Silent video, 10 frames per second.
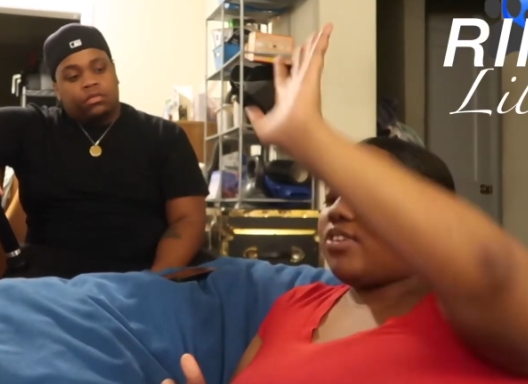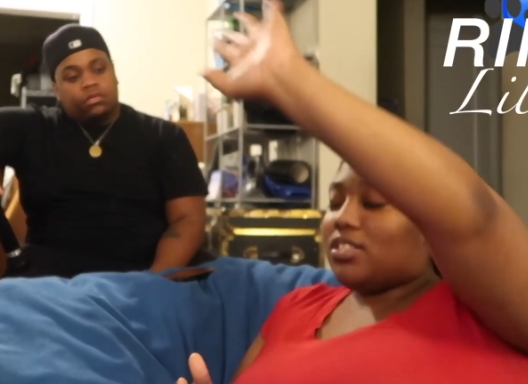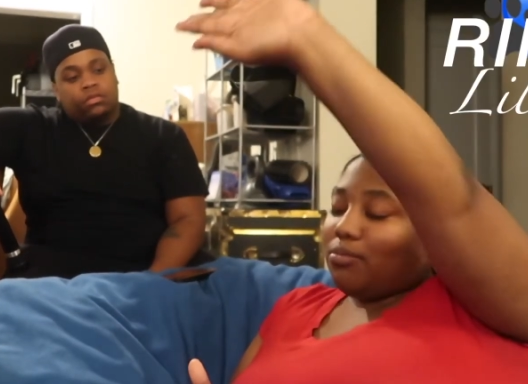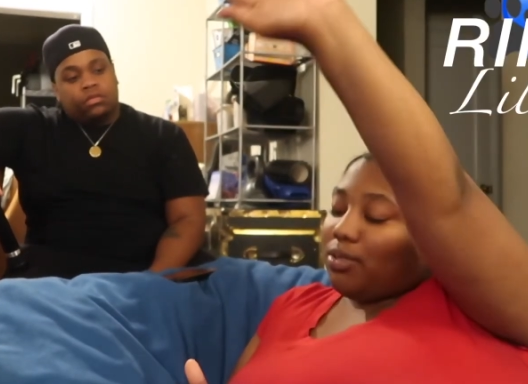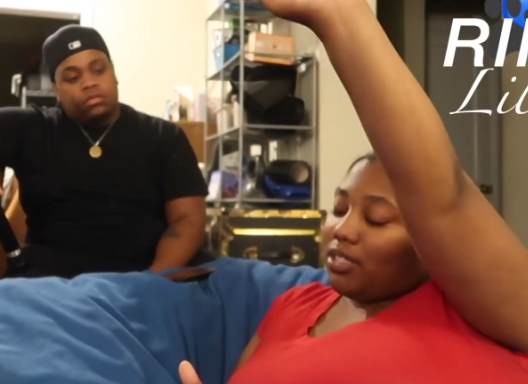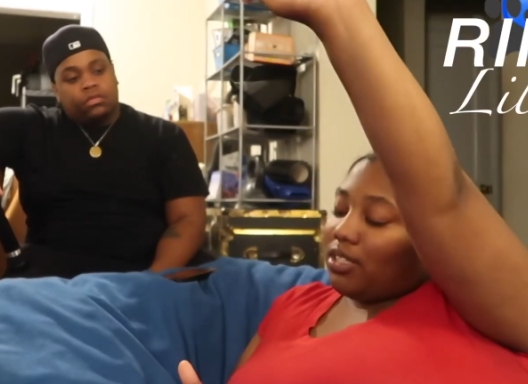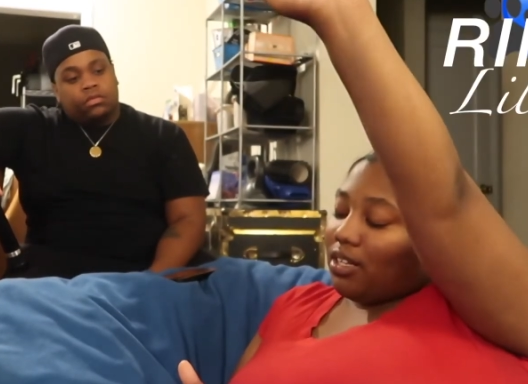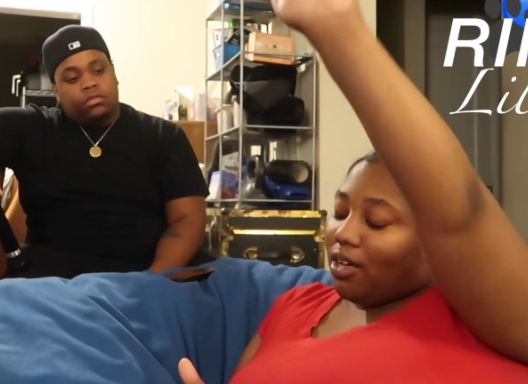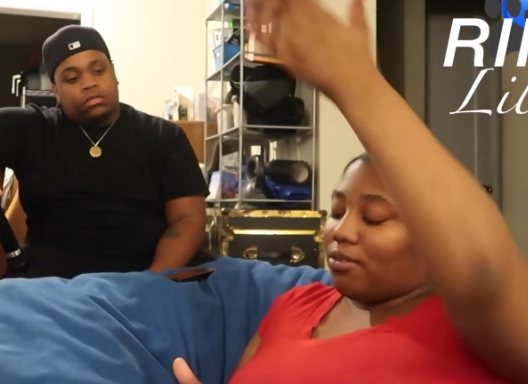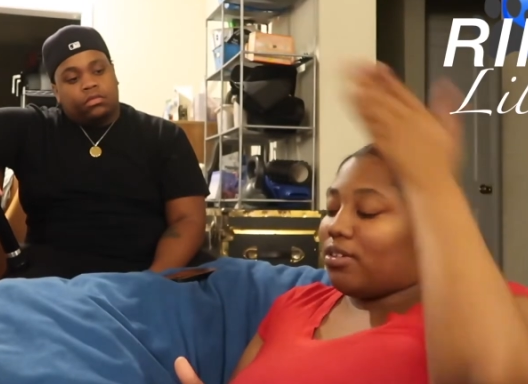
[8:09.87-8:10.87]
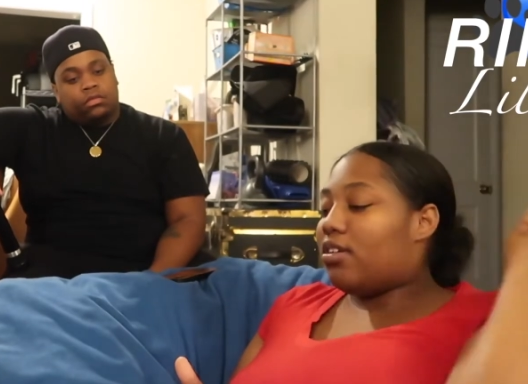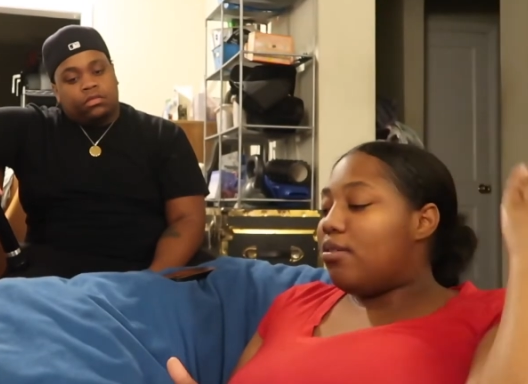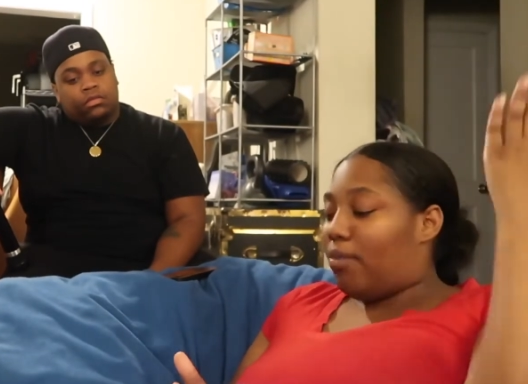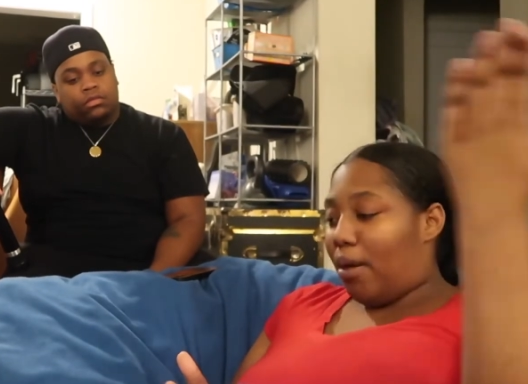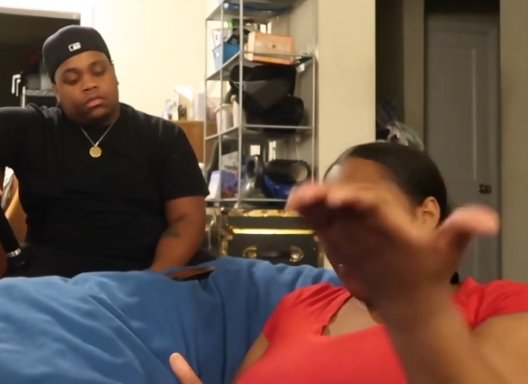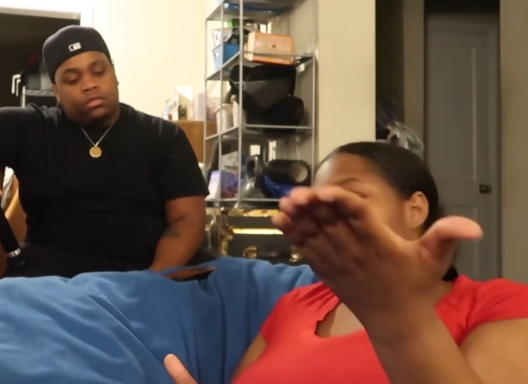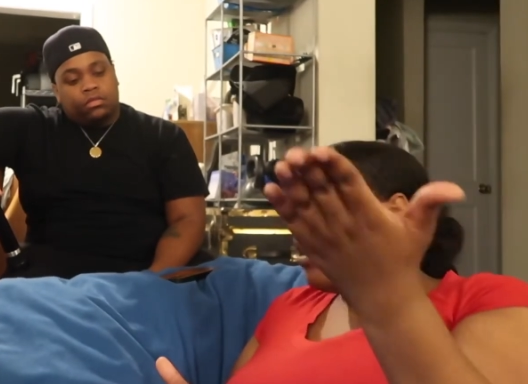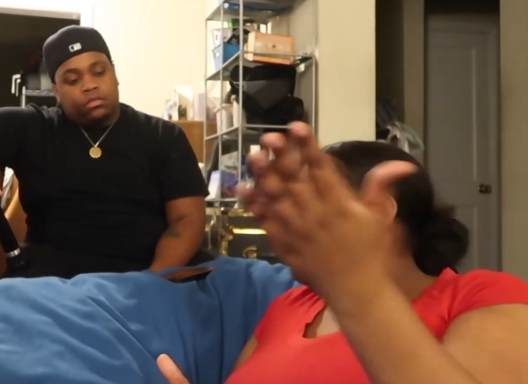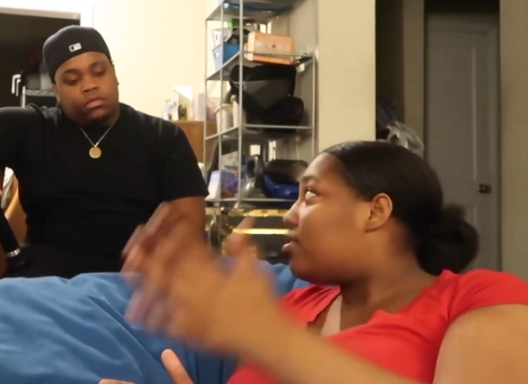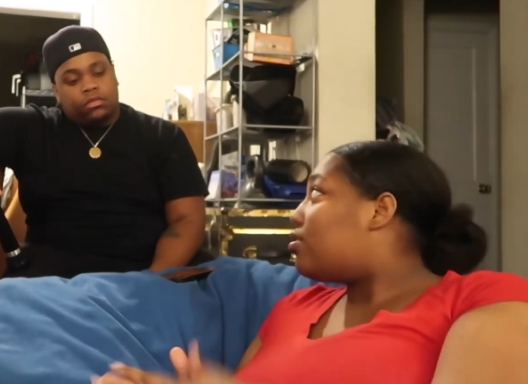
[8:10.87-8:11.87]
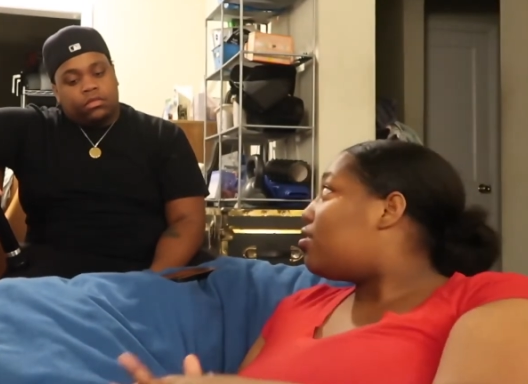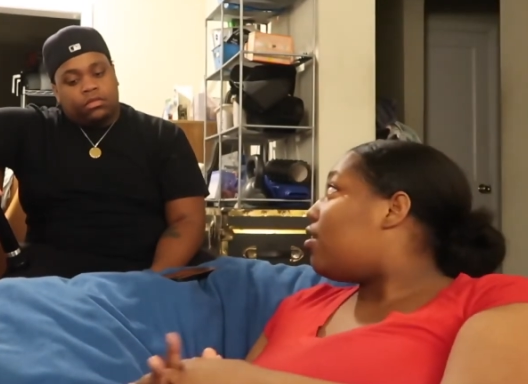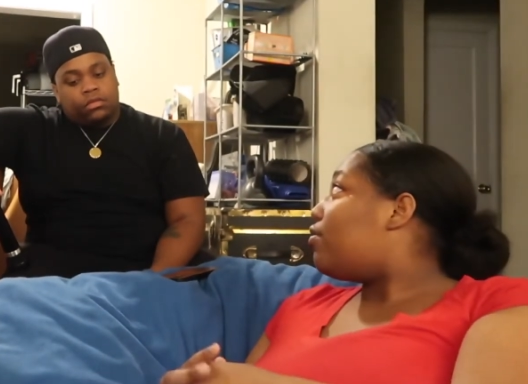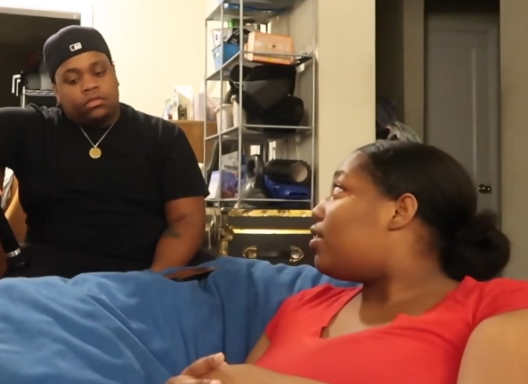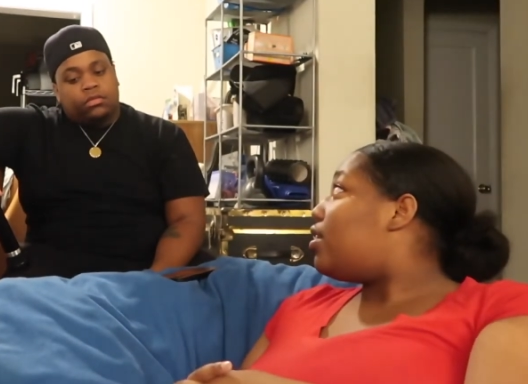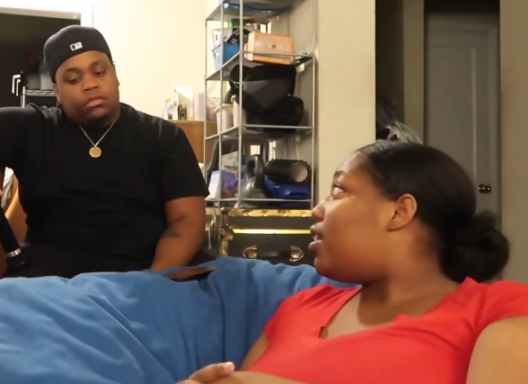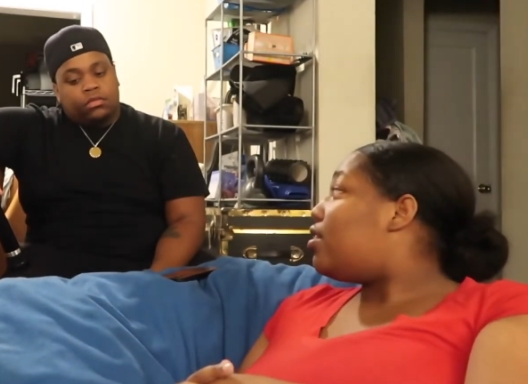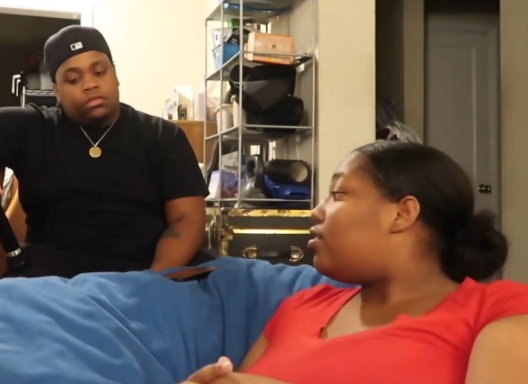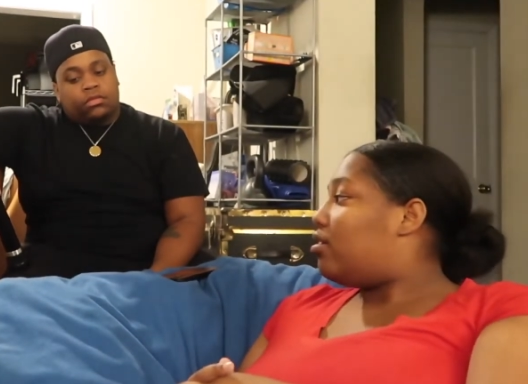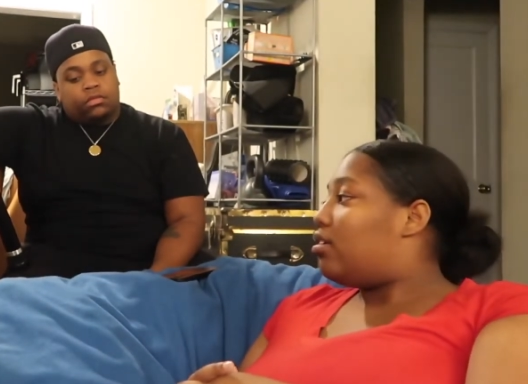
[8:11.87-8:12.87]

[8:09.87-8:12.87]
Speaker 1: Rest in peace, Lilo. My pets and stuff like that.